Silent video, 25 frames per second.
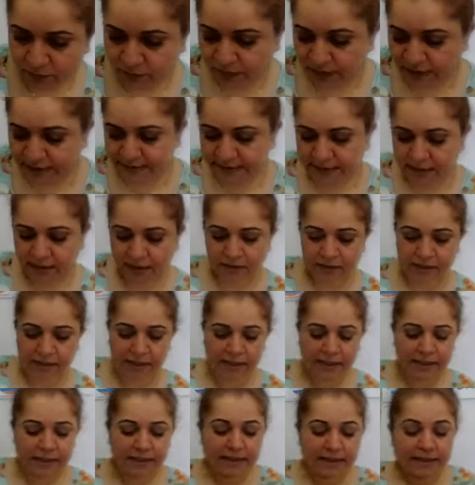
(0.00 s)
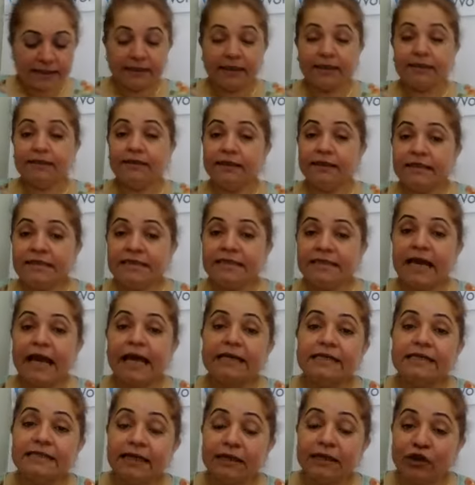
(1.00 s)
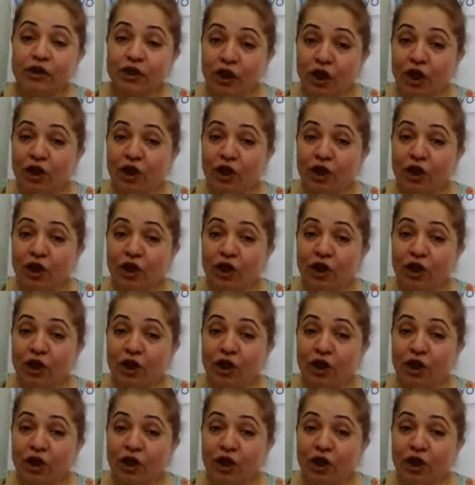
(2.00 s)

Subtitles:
Right, okay. Now this says that you